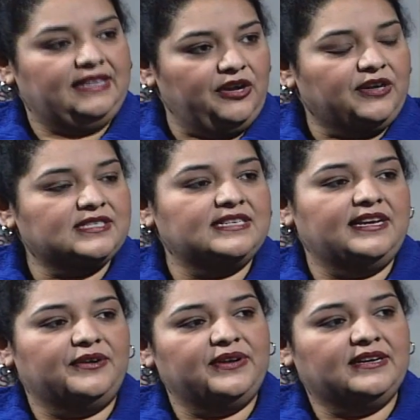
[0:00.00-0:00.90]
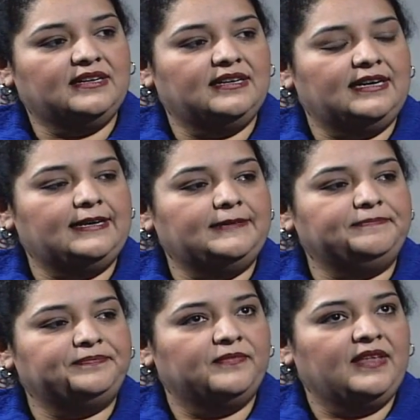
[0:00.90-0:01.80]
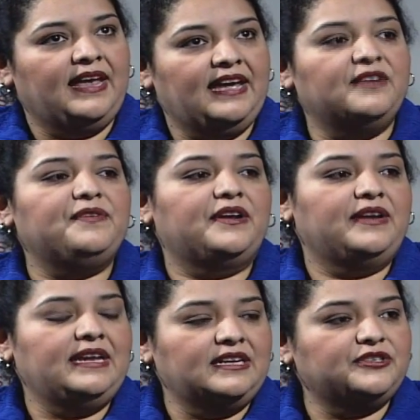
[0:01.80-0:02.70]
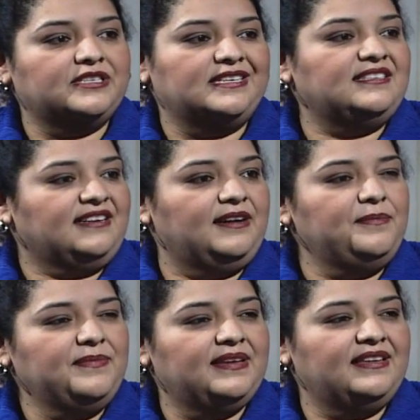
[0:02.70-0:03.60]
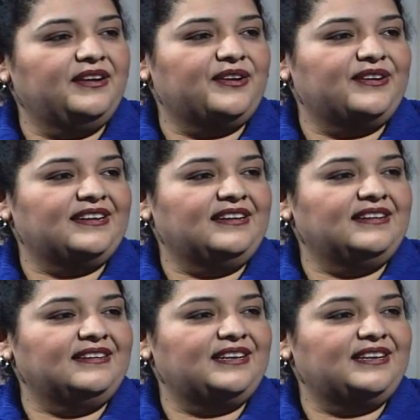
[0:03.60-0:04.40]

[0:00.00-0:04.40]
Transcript: the Austin area at a very interesting time in our